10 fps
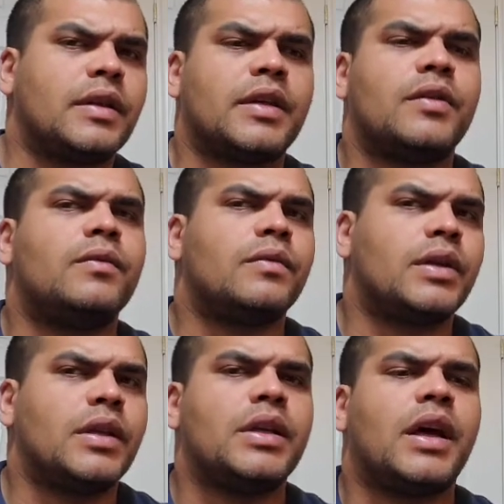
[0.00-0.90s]
Like you
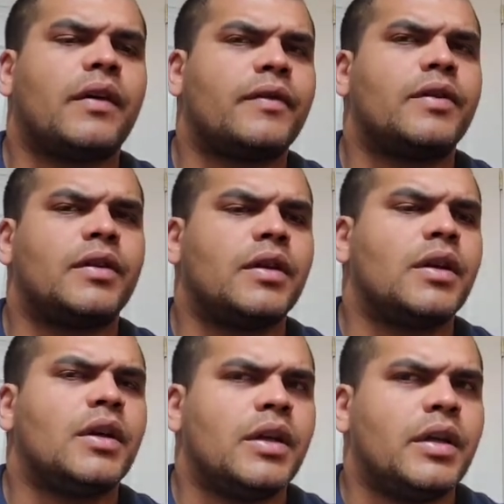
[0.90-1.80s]
really have to
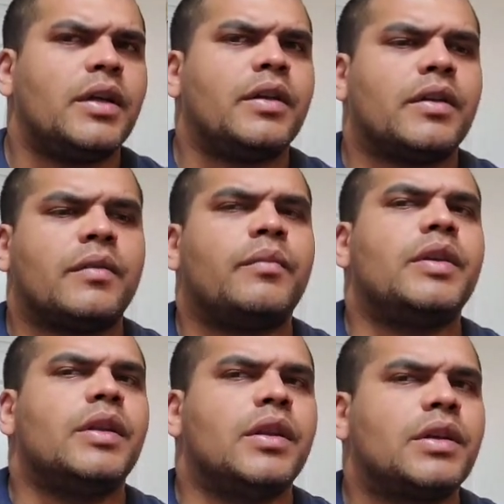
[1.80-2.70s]

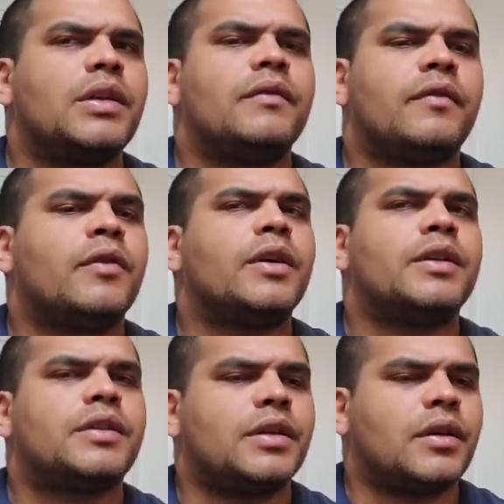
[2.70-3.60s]
be looking for
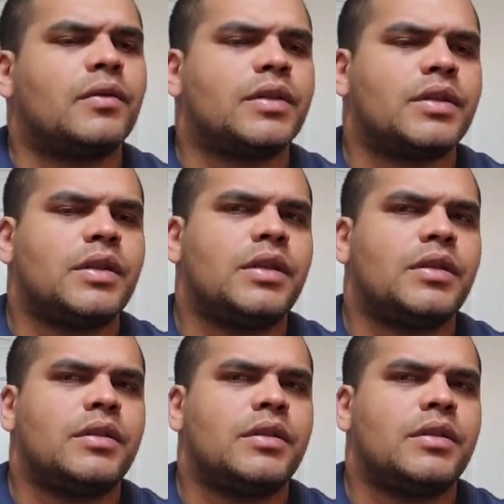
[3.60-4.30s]
it to notice it.